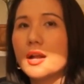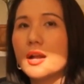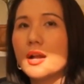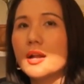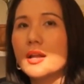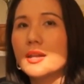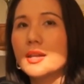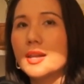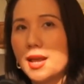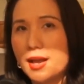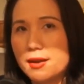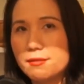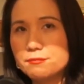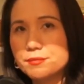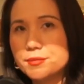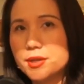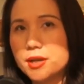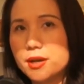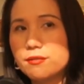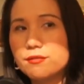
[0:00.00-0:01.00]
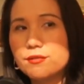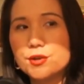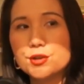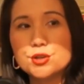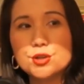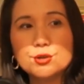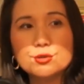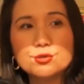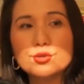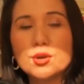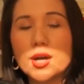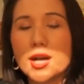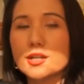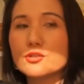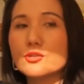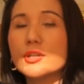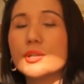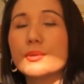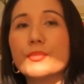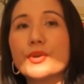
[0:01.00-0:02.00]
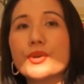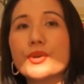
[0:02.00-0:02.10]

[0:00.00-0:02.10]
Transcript: left for you to actually build